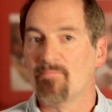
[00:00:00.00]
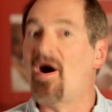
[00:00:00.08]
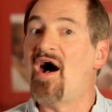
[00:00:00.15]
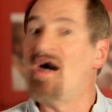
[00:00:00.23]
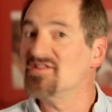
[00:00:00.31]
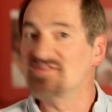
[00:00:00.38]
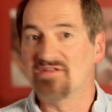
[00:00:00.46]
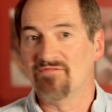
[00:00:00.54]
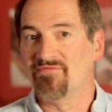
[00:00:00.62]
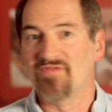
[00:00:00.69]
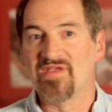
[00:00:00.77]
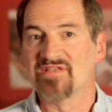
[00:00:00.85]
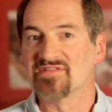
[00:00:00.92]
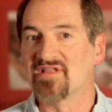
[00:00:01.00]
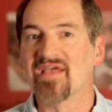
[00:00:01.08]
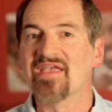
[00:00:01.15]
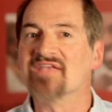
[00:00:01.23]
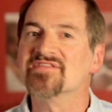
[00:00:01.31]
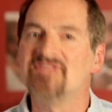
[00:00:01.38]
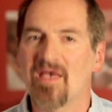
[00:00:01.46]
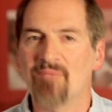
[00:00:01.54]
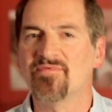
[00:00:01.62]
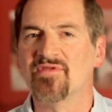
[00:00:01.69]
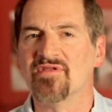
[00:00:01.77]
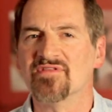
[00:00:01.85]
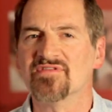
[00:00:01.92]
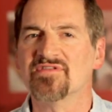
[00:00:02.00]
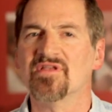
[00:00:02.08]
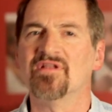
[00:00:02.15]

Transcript: positive things like acceptance